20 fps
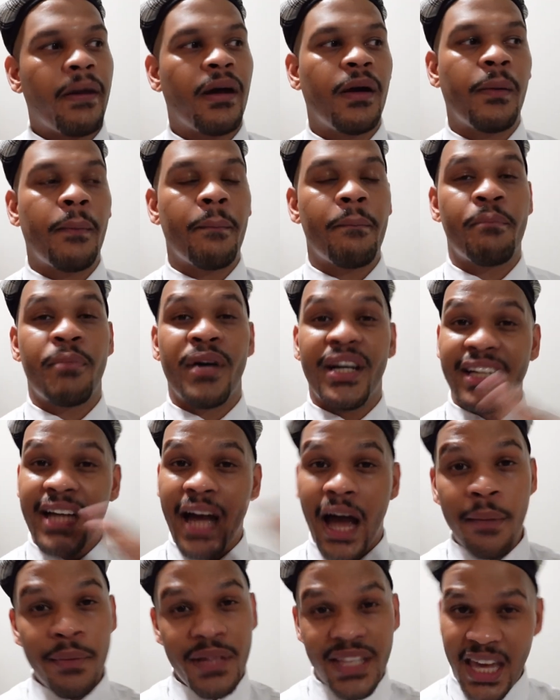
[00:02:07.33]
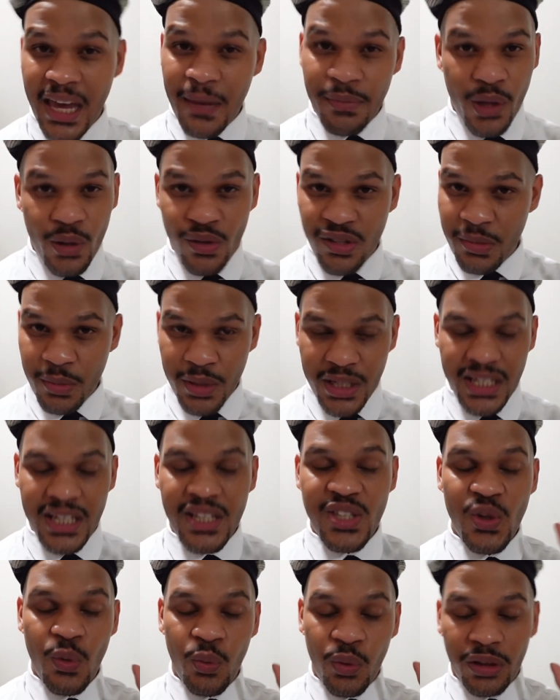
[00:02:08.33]
But I'm in Cape Town
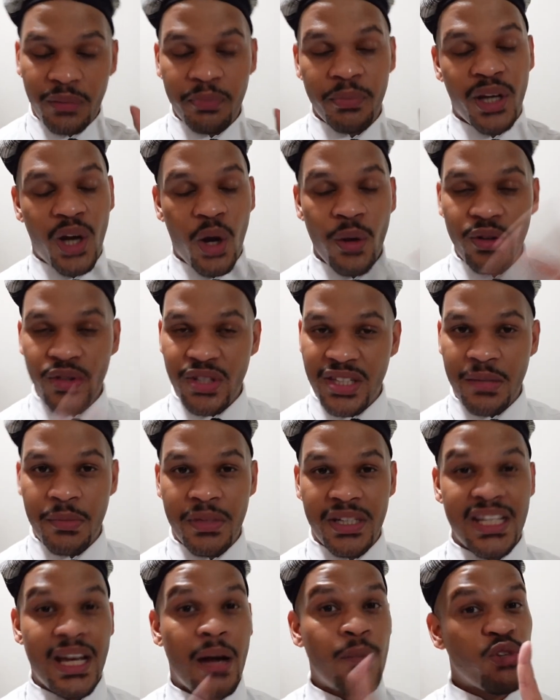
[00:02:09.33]
CBD, so we'll be going to CBD.